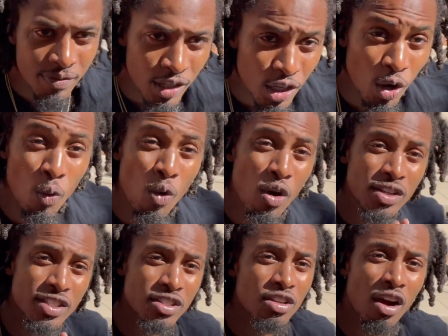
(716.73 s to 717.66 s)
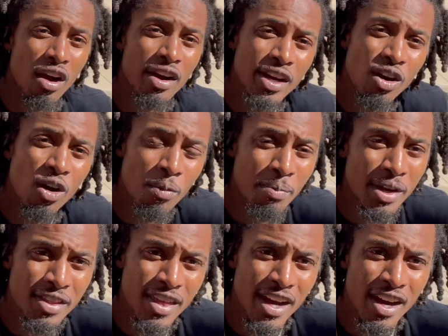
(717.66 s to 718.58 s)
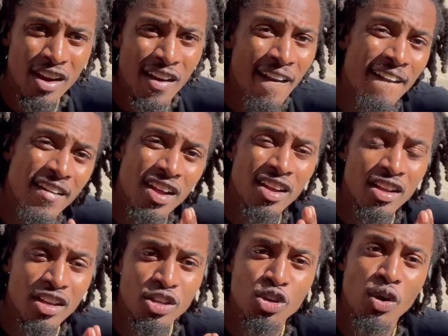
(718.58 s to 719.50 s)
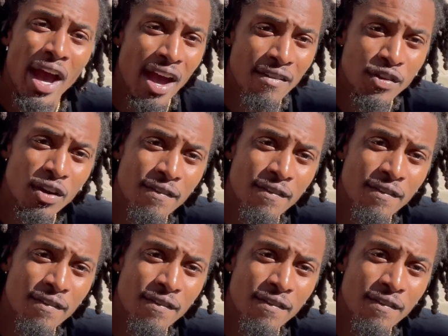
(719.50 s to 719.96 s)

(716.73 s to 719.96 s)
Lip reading: Your warranties are already gonna be there. You have your